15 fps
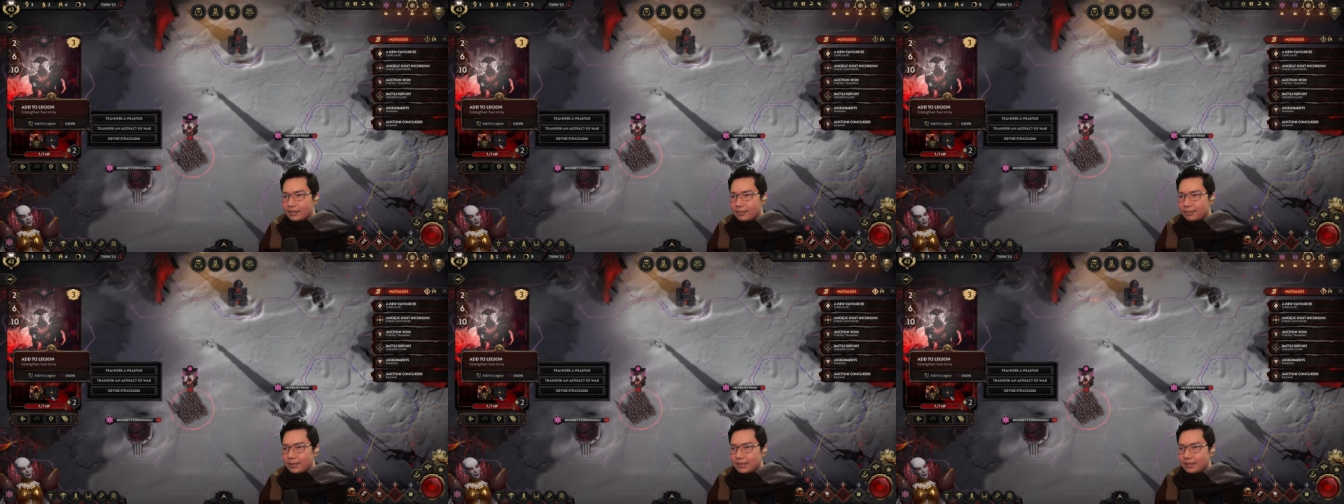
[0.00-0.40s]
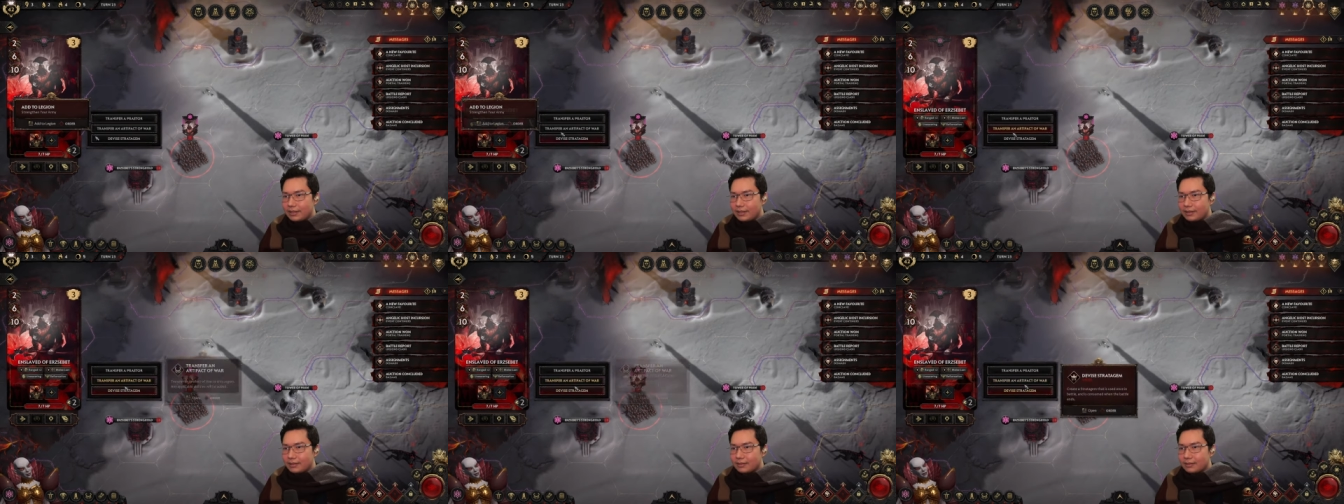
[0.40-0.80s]
I'm
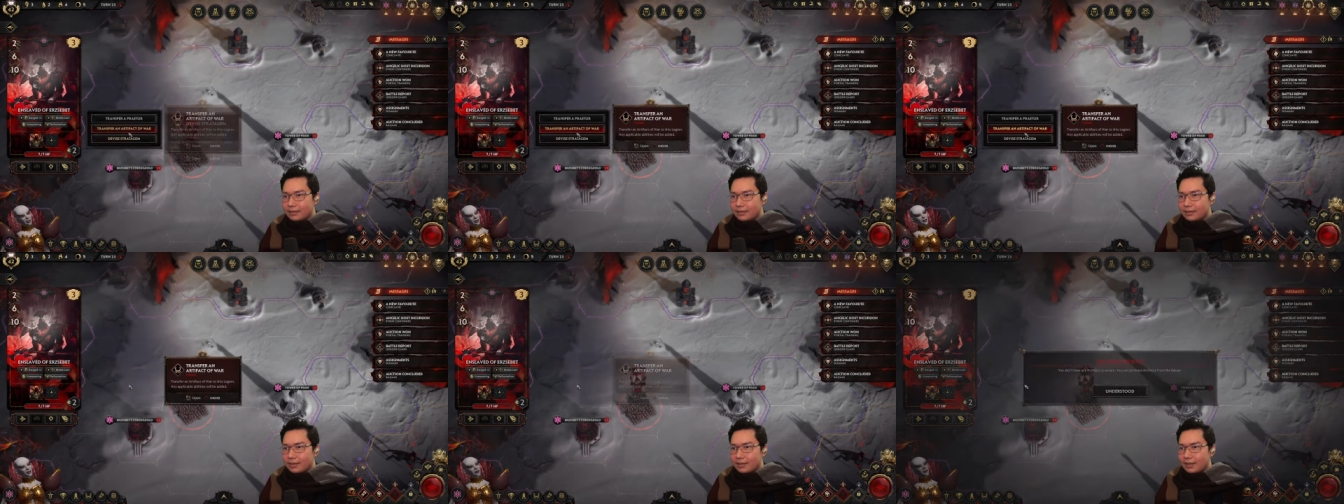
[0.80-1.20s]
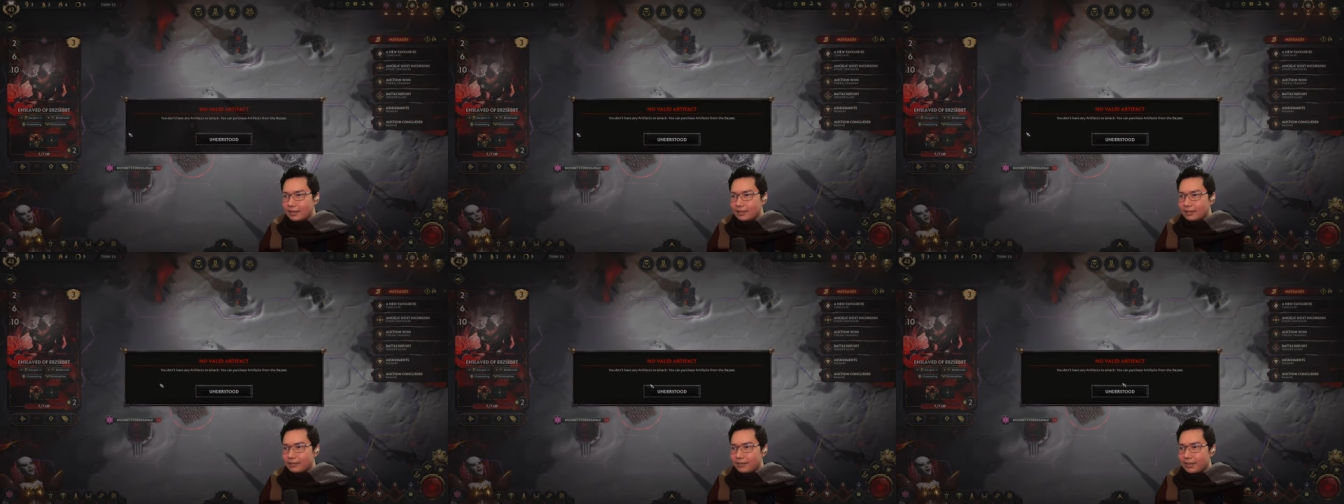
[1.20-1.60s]
missing an
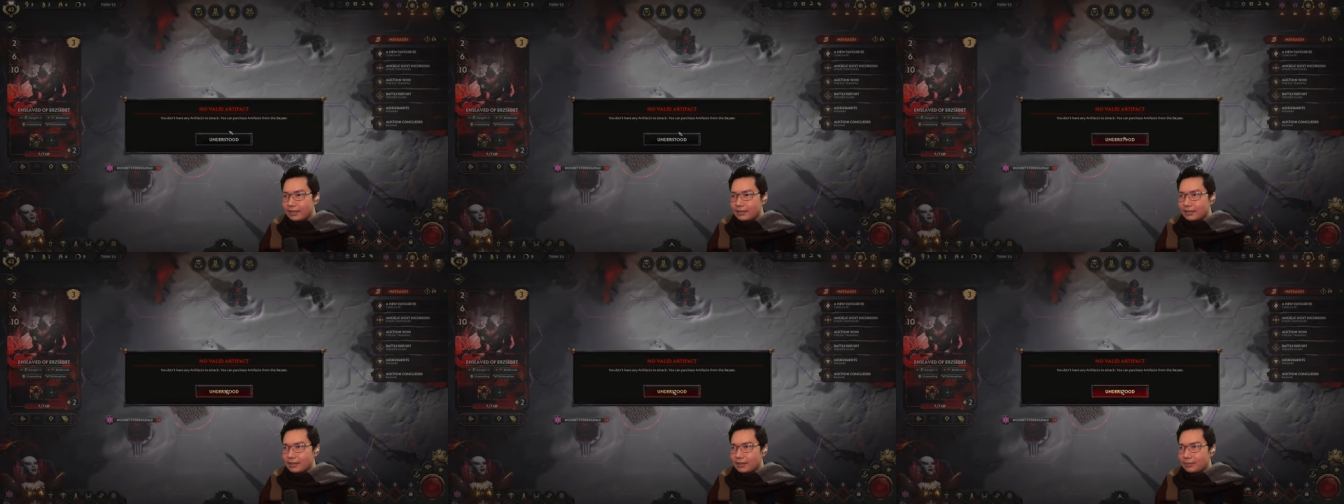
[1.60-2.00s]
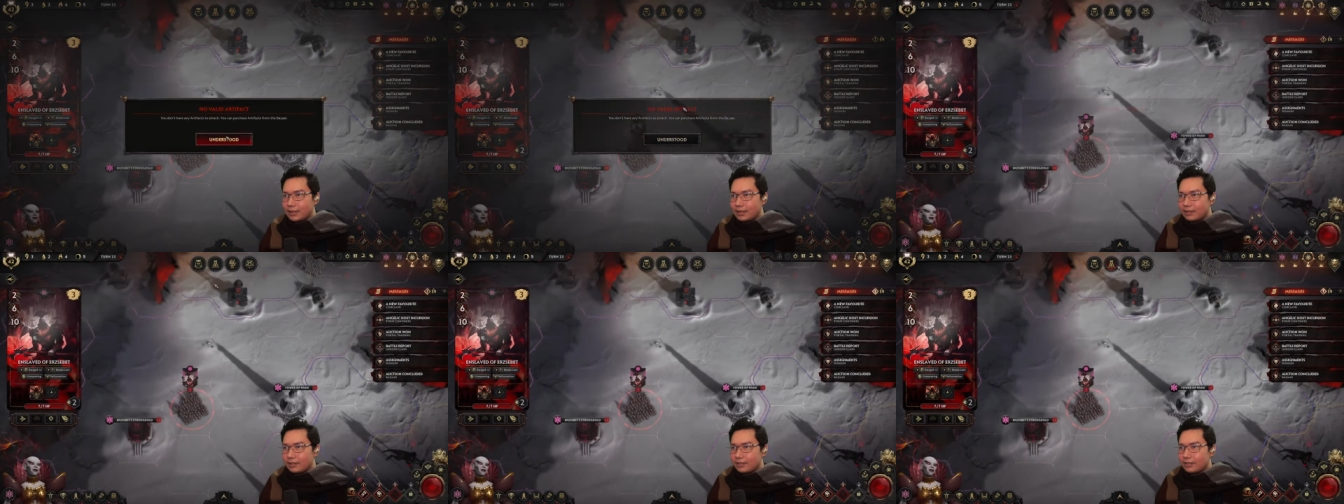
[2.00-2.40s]
artifact, yeah,
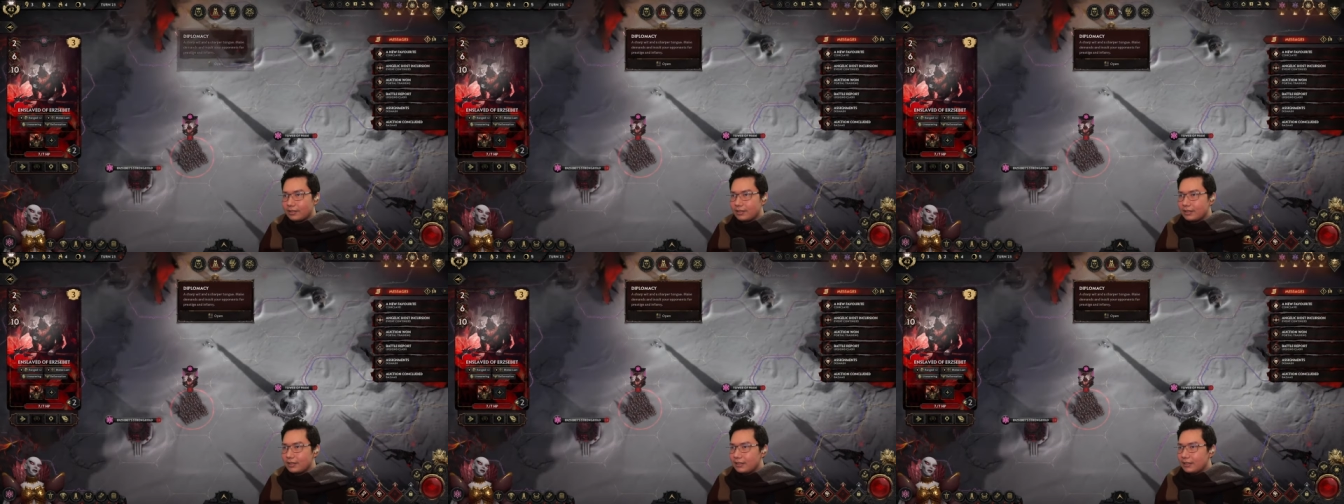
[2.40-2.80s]
understood.